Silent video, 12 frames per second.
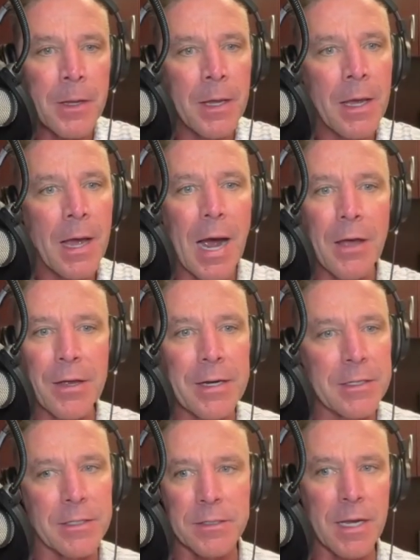I think it's
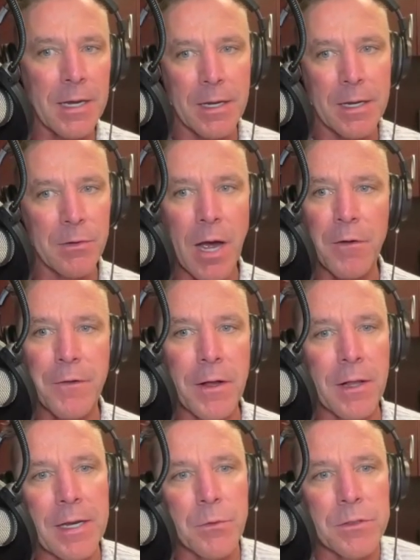the same. I felt
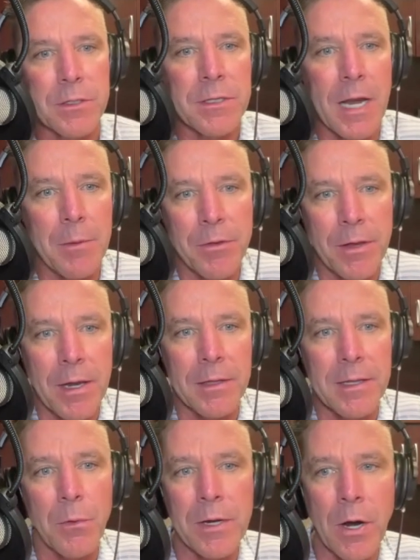like it was the same thing
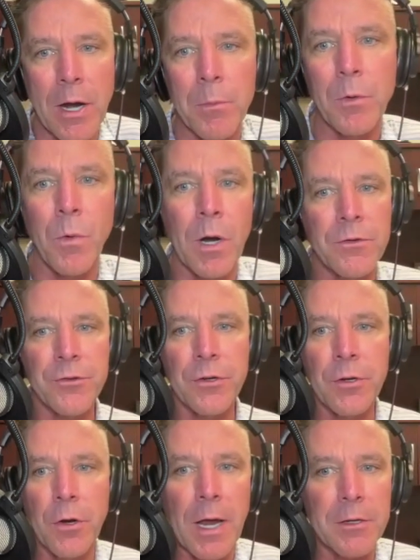that we were able to watch
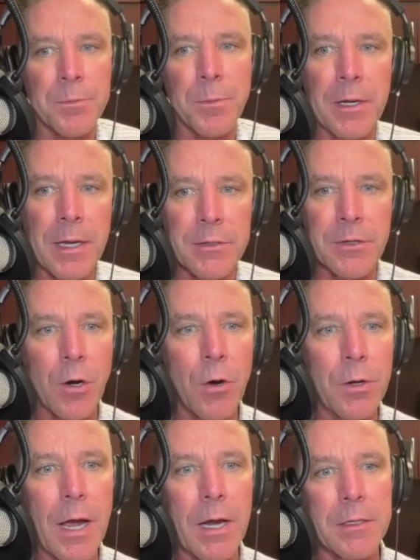JUCO guys play against our own
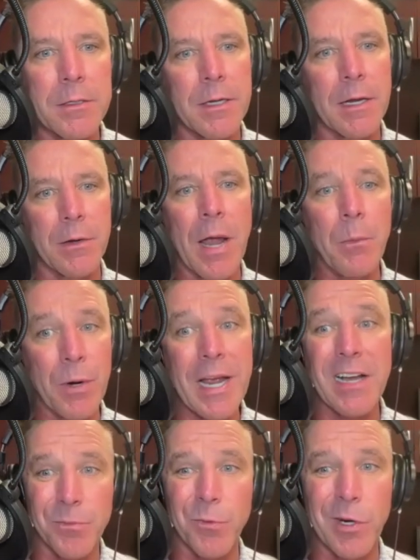guys, and we got
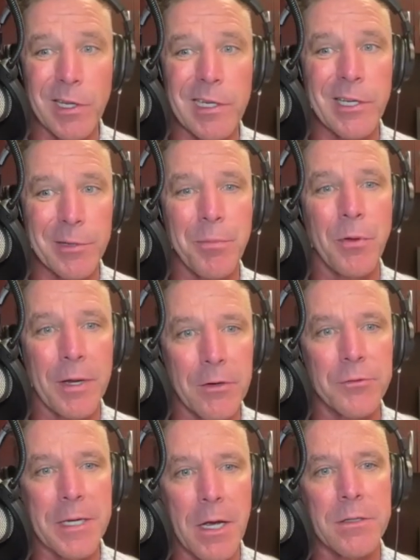some really good players
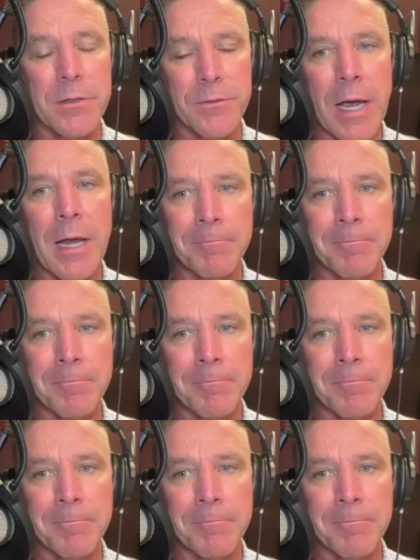because of that.